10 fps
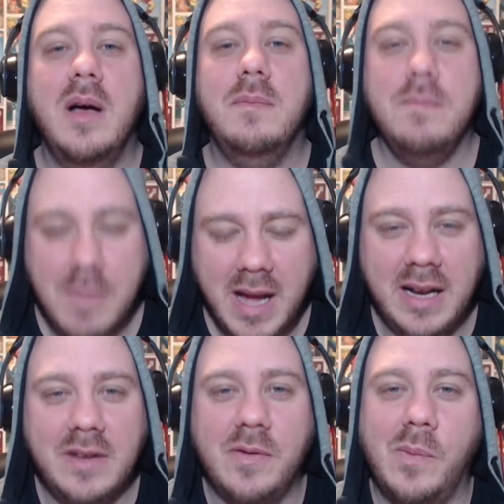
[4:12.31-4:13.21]

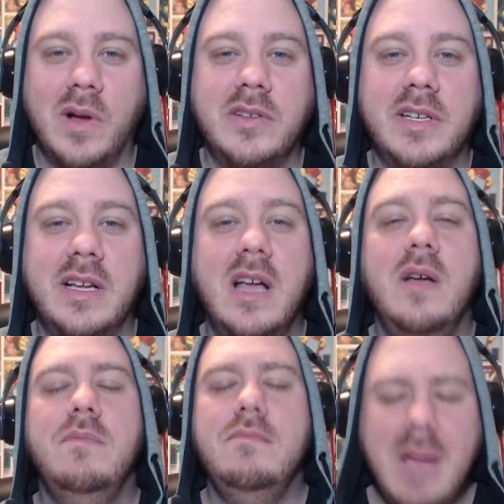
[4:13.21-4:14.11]
mainly for watching,
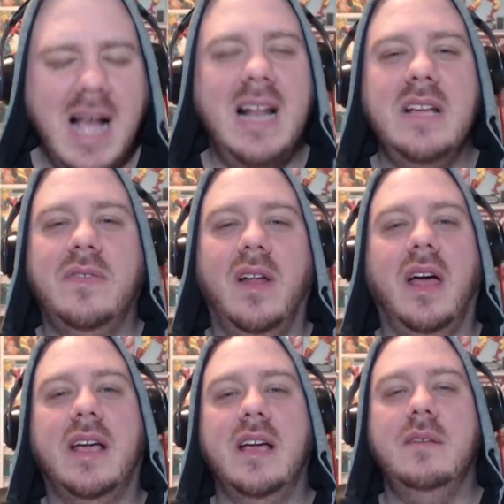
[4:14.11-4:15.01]
mainly for
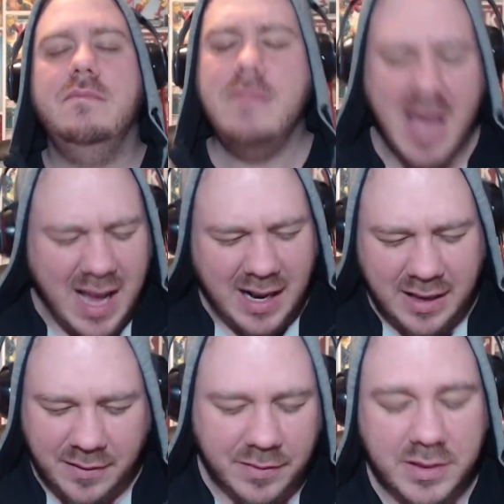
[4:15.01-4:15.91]
liking,
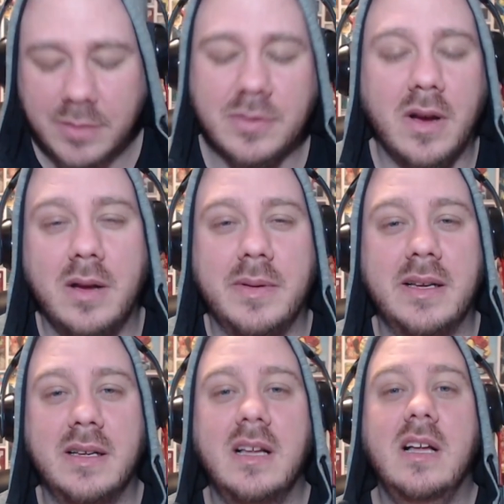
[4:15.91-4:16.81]
mainly for
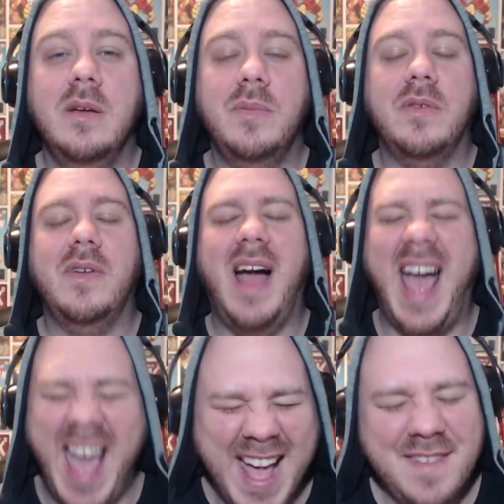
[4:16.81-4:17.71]
subscribing, but for
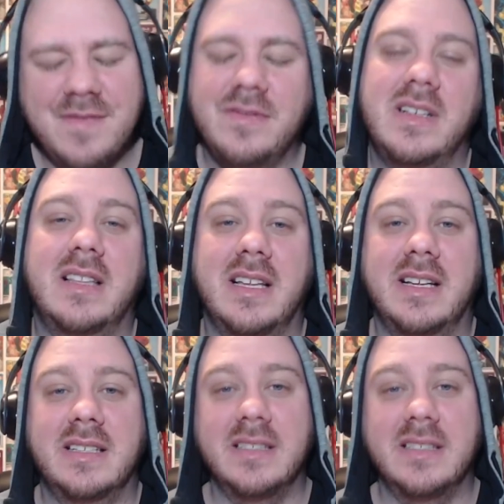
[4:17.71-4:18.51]
everything.